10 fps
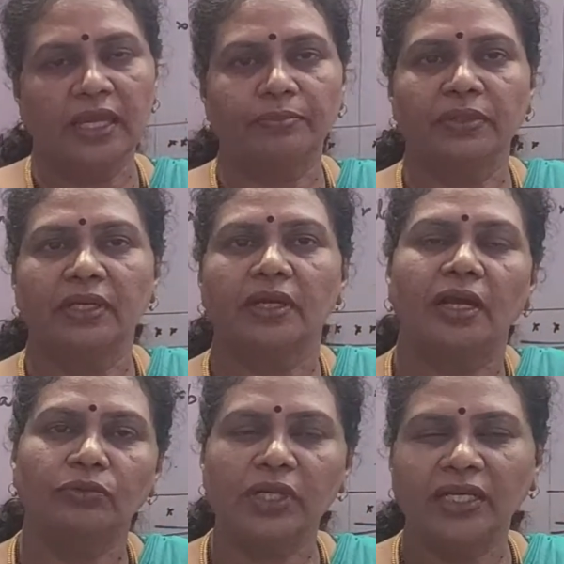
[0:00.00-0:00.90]
capital
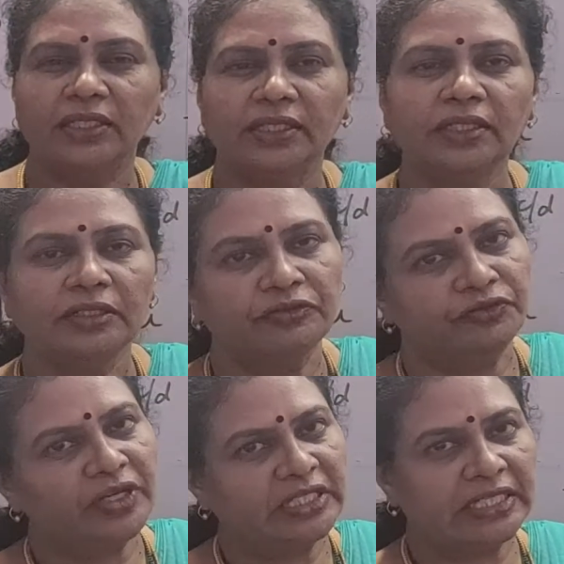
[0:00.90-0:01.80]
account under
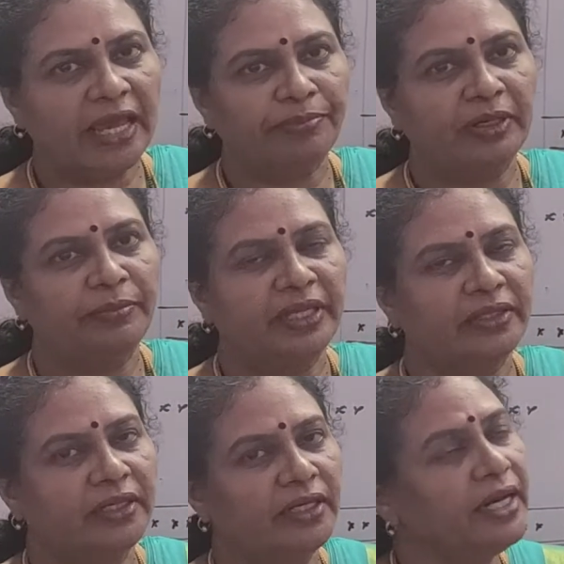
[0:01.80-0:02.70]
fixed capital
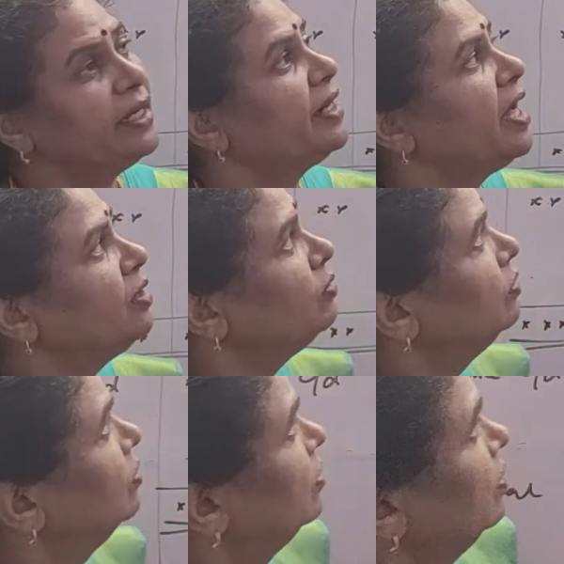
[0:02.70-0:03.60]
method, and now
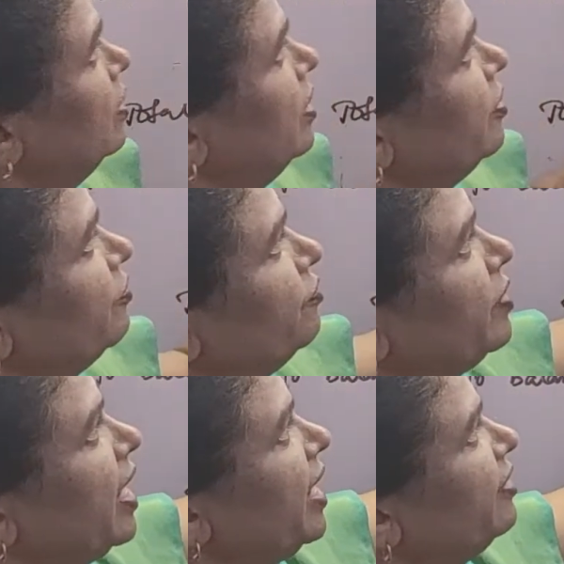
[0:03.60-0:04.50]

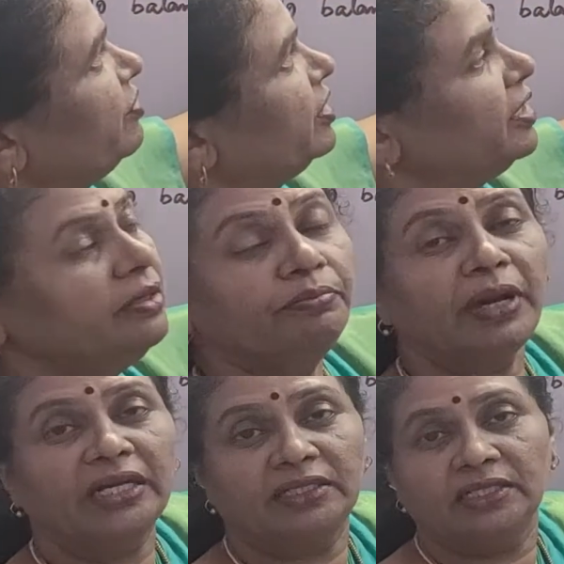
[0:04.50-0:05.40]
I have written
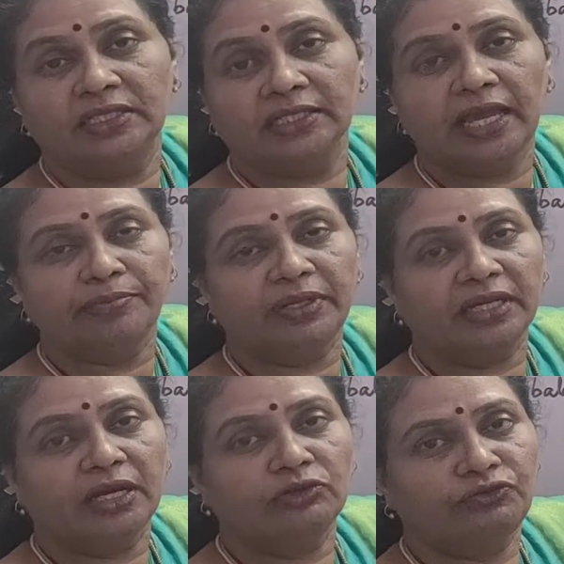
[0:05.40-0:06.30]
partner's capital
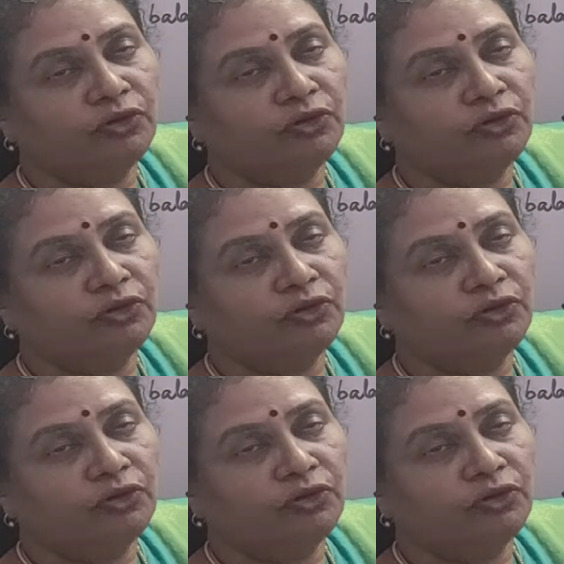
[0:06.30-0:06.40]
account